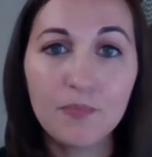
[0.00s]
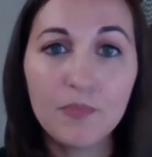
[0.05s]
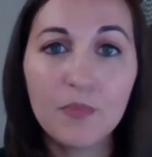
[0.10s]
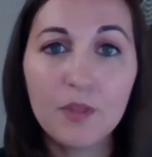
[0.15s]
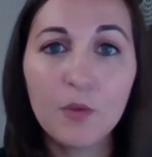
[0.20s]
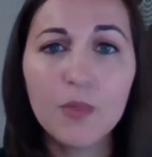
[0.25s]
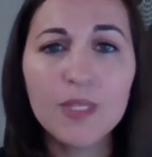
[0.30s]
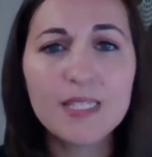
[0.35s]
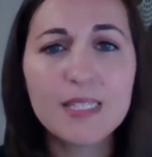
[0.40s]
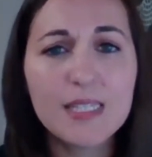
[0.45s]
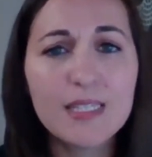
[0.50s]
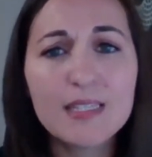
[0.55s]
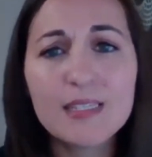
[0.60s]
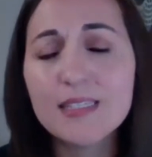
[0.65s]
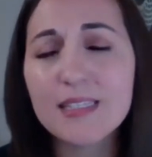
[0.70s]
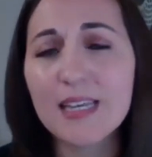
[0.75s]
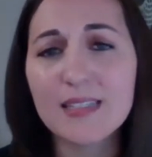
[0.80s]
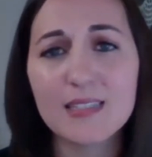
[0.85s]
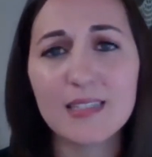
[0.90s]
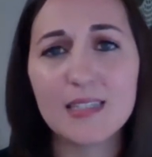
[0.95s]
We see
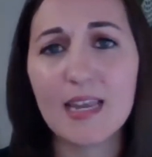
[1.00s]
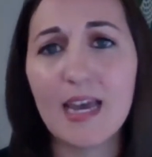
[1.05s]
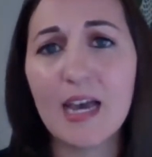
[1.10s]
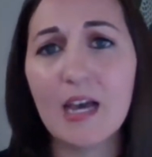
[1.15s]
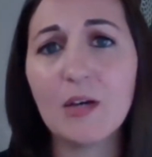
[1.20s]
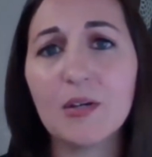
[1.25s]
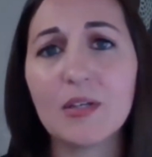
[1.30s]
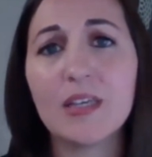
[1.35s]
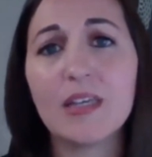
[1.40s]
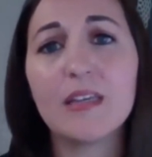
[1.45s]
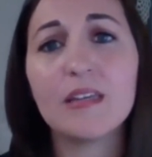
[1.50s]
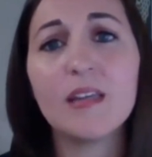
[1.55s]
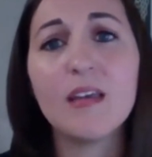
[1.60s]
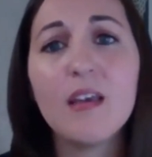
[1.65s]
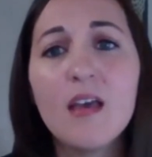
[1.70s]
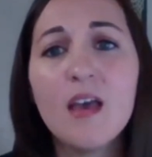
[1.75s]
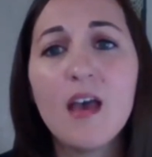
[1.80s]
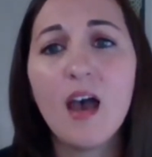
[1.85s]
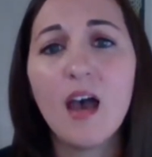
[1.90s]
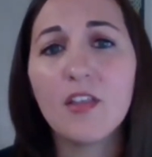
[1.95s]
this tested out in
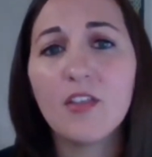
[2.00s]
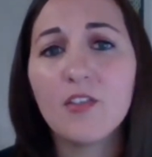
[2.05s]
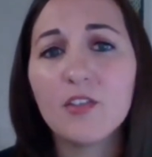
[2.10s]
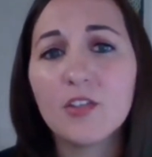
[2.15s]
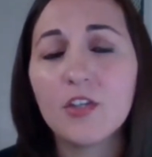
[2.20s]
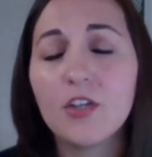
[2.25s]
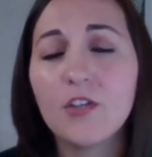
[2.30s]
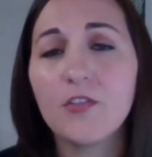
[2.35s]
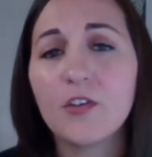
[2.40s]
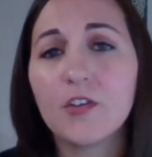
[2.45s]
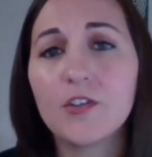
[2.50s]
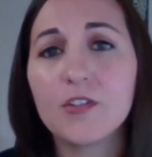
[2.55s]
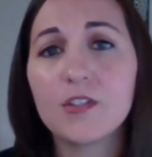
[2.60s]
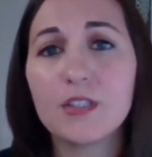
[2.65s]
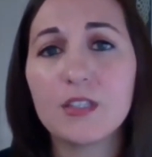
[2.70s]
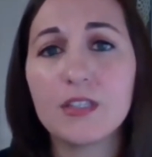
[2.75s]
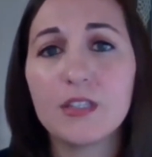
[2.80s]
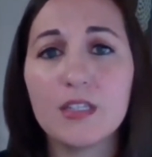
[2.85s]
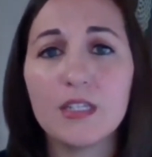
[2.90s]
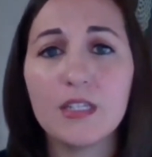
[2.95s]
other
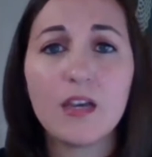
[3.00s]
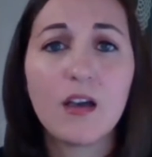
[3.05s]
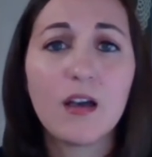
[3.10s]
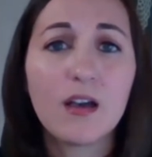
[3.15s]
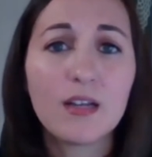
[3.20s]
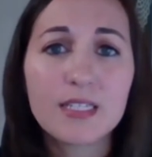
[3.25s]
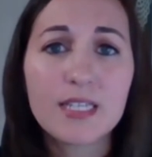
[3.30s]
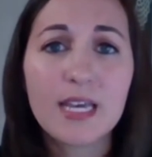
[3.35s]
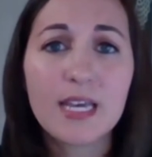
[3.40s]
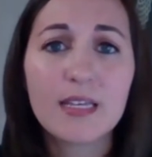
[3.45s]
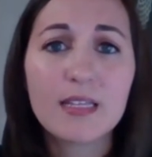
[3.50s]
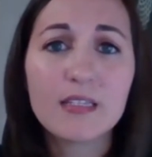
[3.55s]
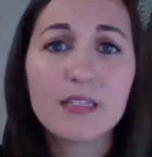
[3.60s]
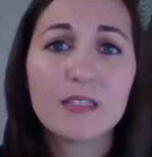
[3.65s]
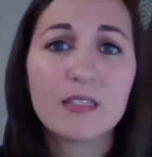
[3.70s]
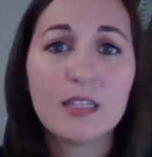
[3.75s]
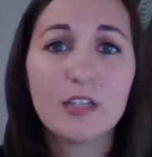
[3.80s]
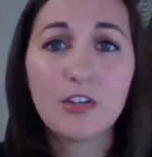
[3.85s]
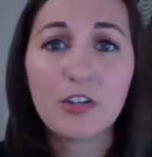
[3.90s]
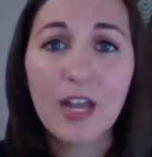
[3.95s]
university
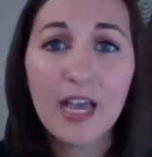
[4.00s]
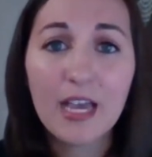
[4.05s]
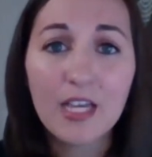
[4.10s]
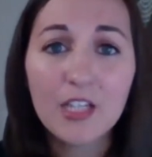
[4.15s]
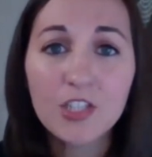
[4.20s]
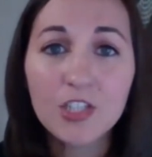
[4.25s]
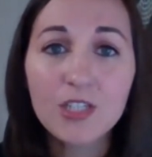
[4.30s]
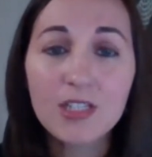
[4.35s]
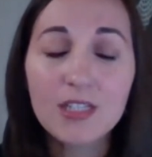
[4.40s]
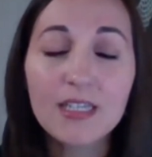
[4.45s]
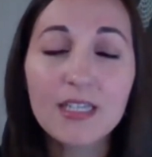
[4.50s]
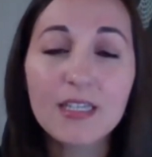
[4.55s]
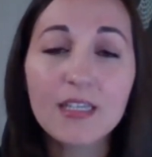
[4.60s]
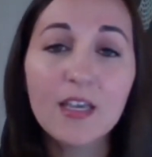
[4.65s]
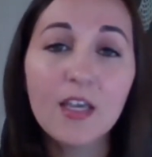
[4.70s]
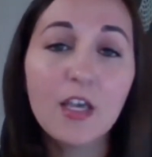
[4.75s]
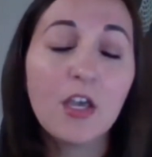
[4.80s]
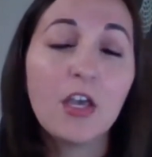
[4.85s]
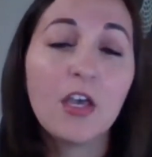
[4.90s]
contexts internationally.